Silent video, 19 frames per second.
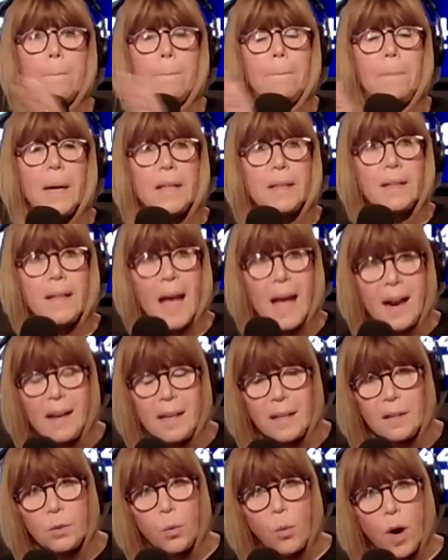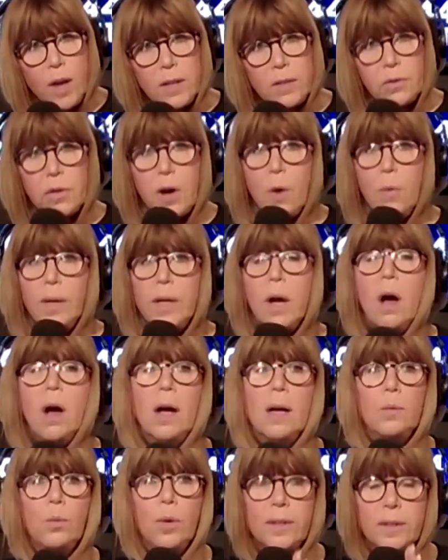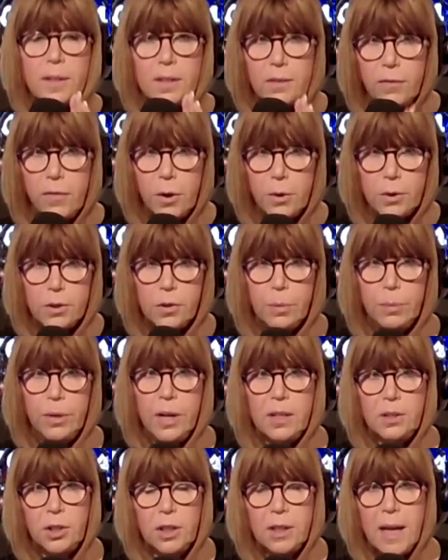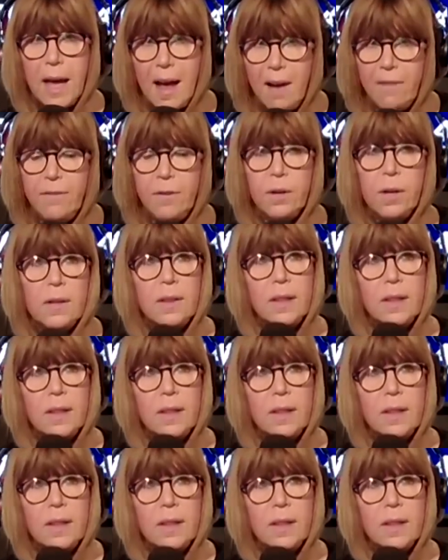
But that is what is going on with this voter suppression effort.